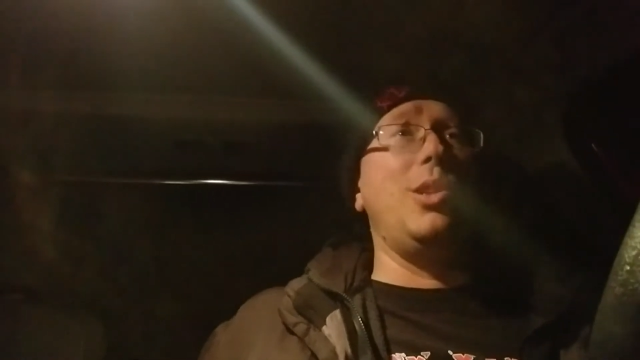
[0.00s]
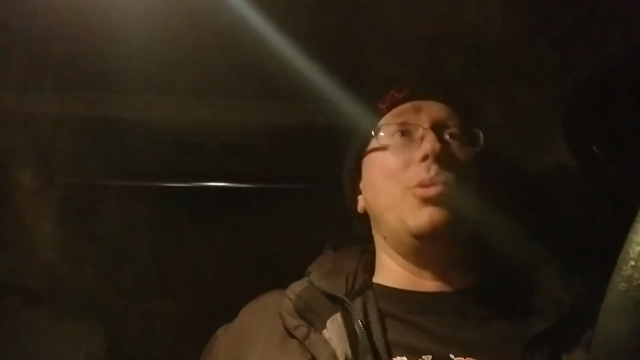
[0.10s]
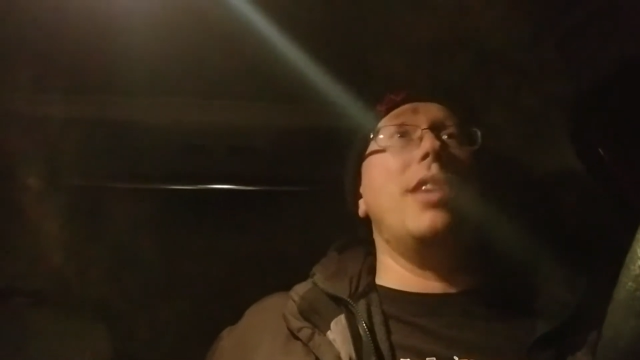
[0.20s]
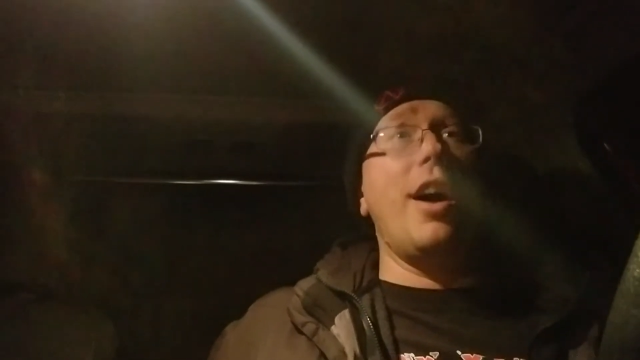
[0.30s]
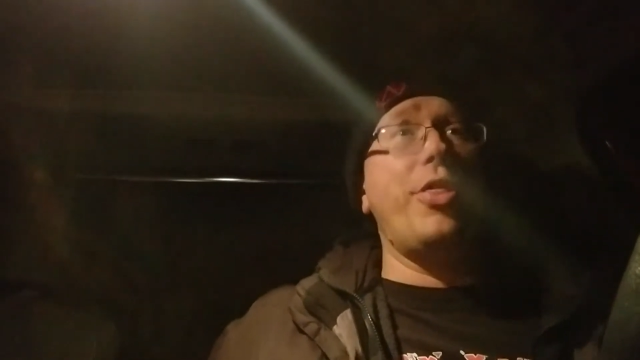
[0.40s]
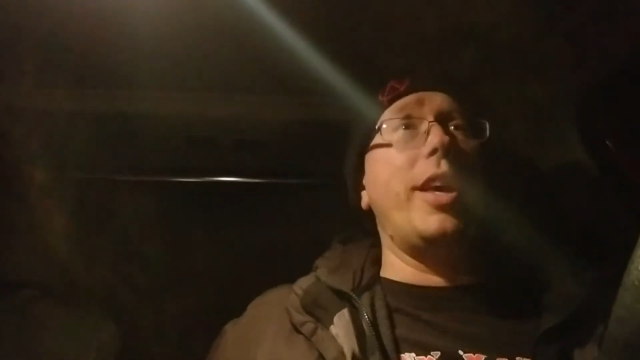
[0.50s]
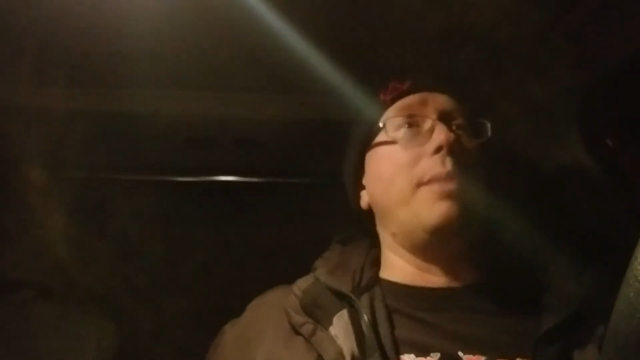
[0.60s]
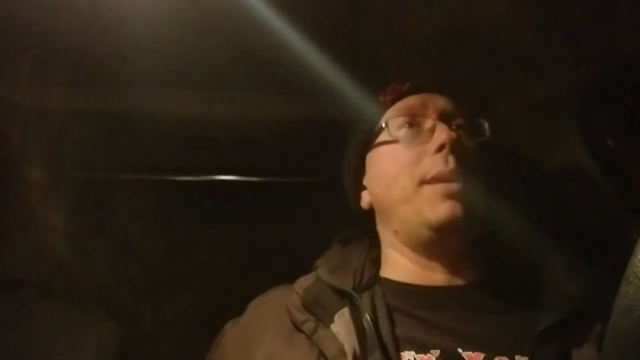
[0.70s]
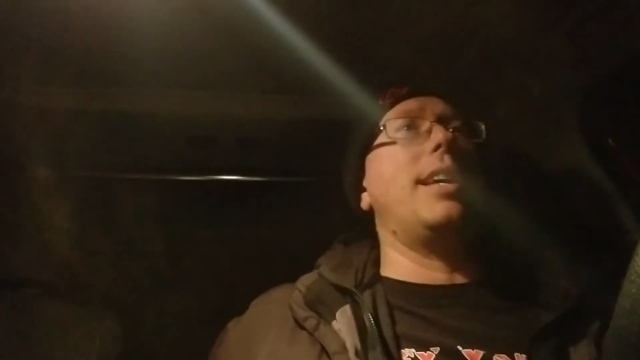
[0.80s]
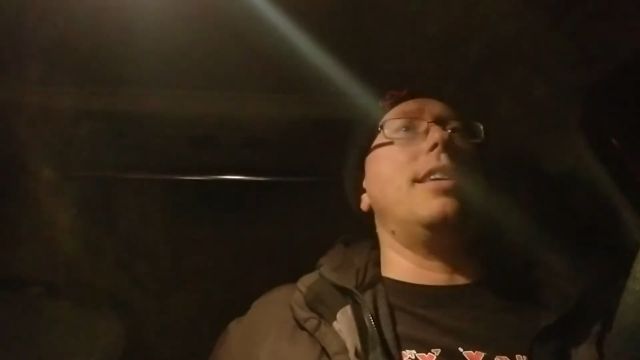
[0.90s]
do
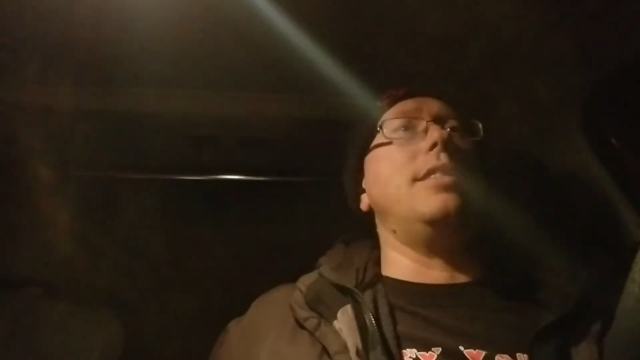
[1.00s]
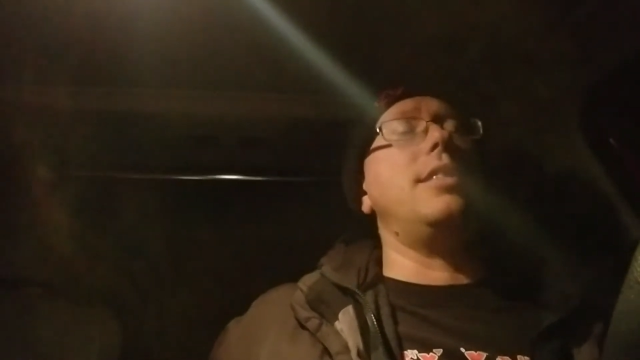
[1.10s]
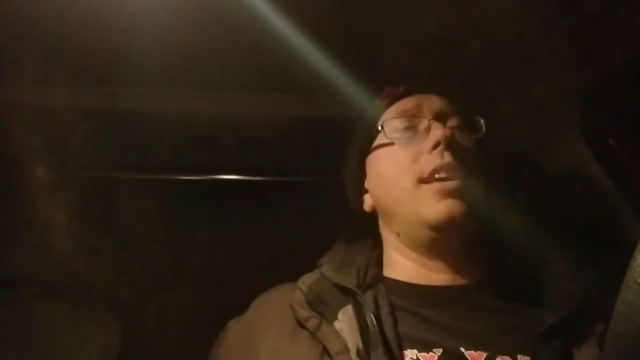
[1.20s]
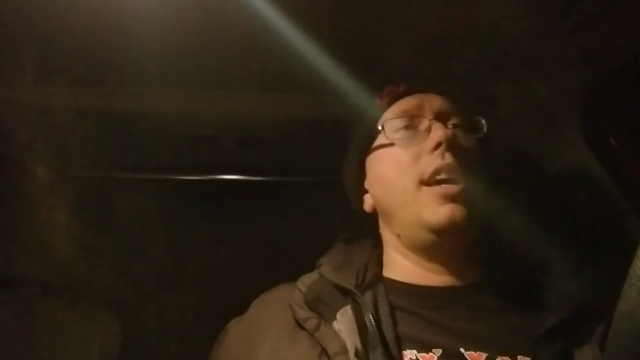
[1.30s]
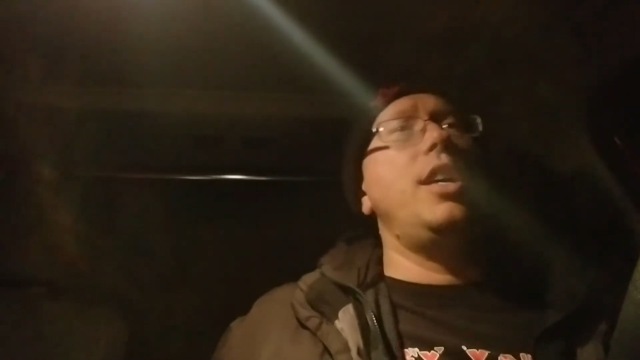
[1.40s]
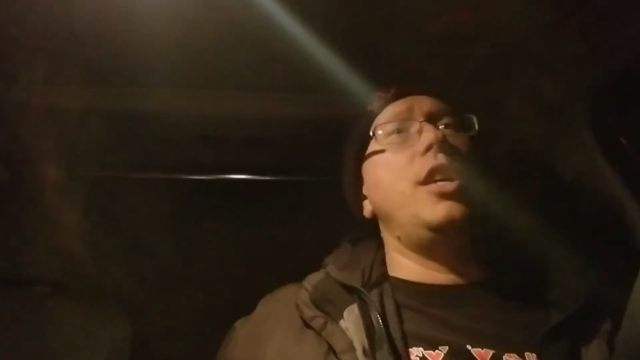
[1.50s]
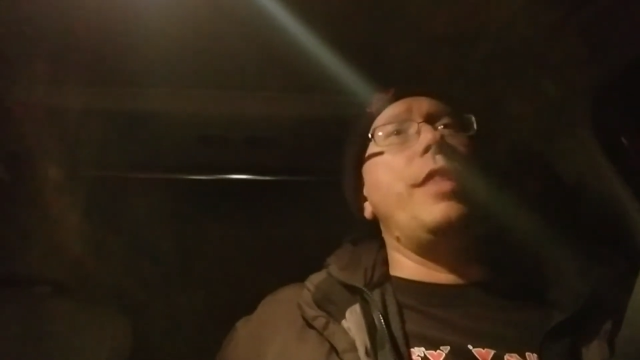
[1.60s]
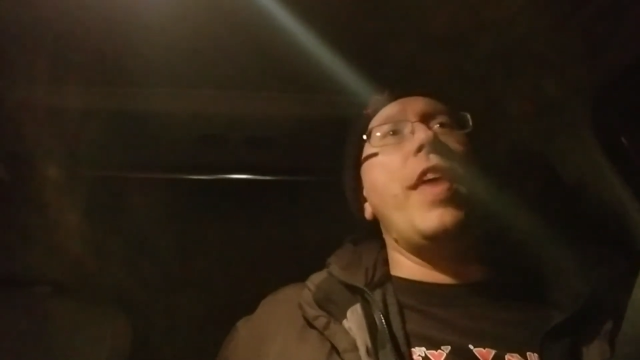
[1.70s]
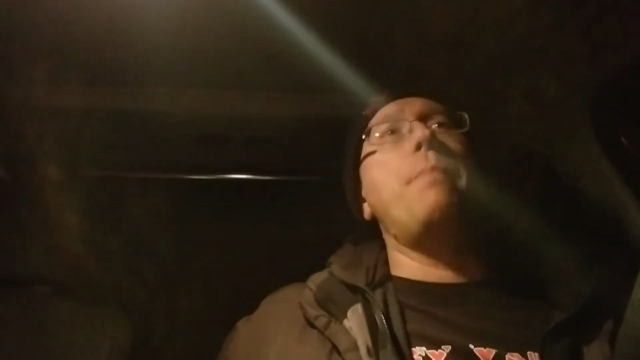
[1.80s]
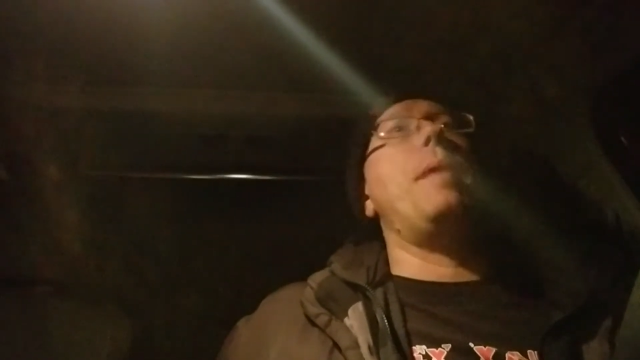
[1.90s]
nothing, because
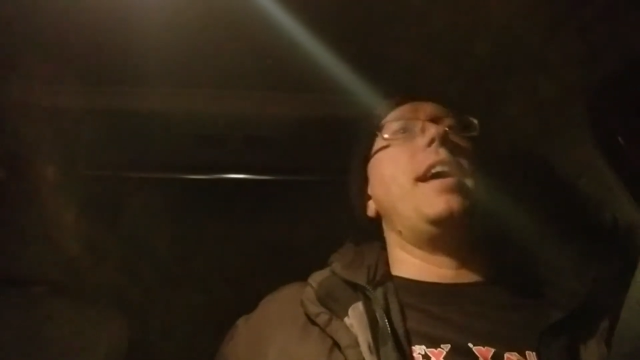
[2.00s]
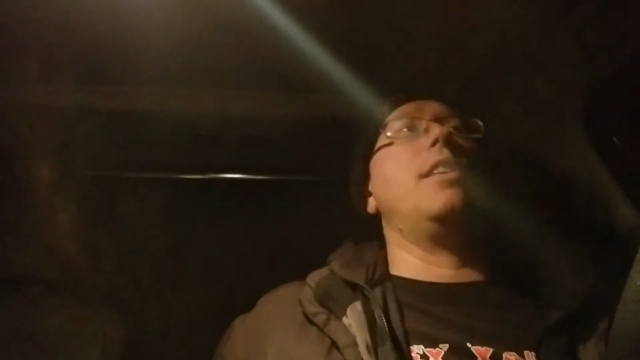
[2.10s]
if they pay